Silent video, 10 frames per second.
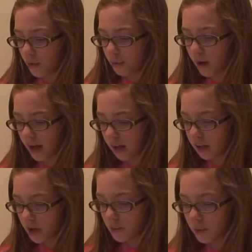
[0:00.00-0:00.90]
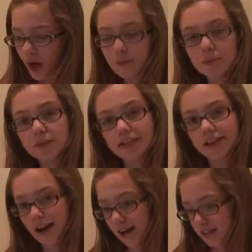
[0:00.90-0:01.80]
Well, probably
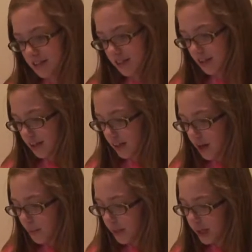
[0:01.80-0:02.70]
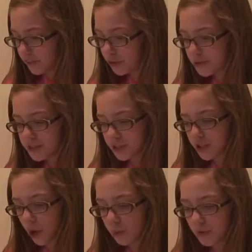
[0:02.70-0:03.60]
not. But if you see
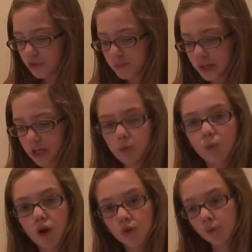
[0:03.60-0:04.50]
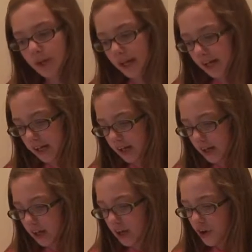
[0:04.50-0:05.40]
no movement in 1 week,
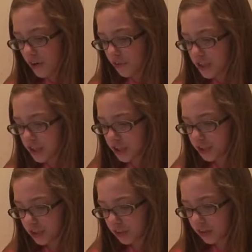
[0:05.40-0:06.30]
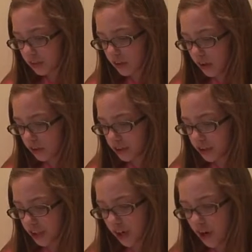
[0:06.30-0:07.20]
return the
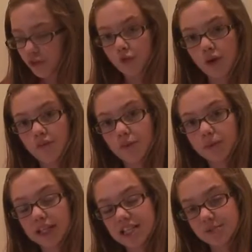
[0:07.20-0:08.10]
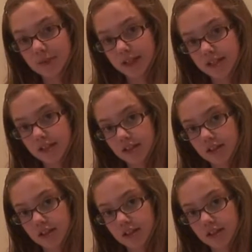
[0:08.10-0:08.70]
culture for a replacement.